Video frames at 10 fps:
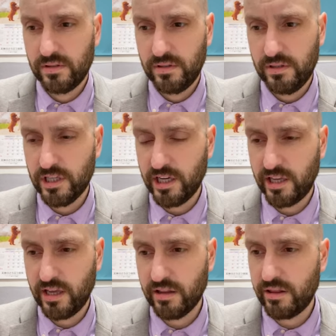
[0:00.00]
Yeah, I
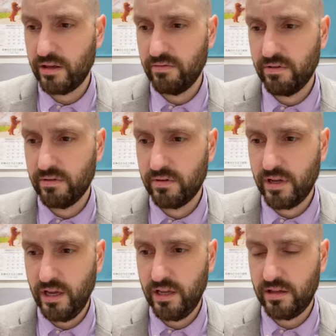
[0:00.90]
can't think of
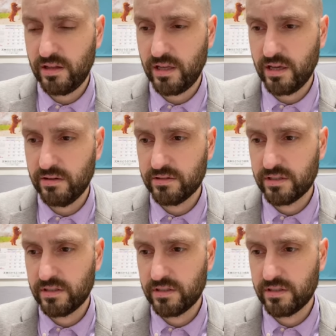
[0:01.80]
anything else.